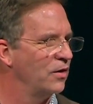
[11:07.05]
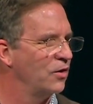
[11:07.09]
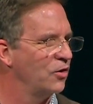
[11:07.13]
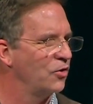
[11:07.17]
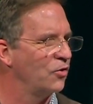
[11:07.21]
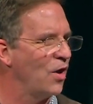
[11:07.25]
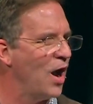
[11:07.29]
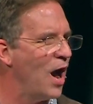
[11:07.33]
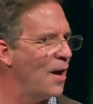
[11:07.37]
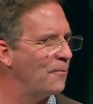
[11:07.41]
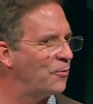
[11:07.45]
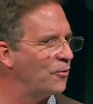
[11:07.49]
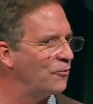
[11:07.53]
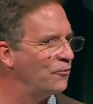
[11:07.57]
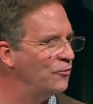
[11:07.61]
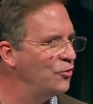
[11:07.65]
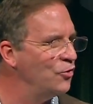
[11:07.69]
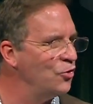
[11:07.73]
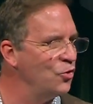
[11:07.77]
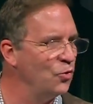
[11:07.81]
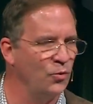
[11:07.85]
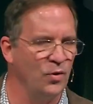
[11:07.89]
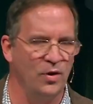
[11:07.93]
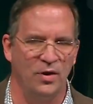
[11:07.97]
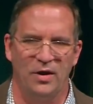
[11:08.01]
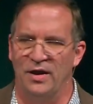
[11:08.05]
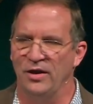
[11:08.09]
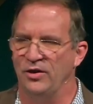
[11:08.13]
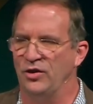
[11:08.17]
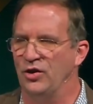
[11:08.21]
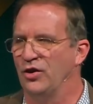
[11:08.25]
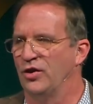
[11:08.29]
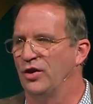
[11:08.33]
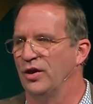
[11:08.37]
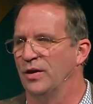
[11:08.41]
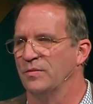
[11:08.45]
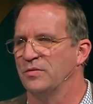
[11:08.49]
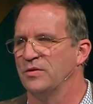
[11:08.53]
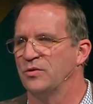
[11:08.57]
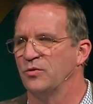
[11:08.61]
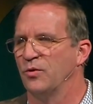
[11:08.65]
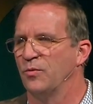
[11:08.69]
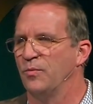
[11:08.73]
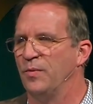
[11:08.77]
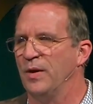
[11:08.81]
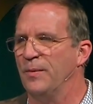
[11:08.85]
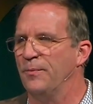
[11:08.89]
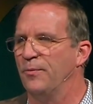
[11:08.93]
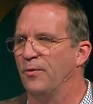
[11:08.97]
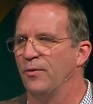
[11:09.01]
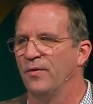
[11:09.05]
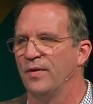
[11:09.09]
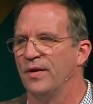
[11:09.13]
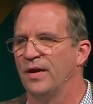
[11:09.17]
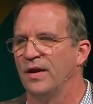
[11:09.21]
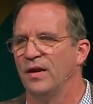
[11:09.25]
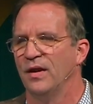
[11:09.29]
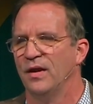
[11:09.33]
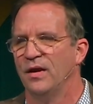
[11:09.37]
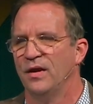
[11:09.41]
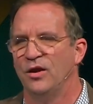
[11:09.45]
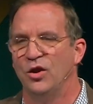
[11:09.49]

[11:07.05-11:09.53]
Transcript: crop of new relationships with people that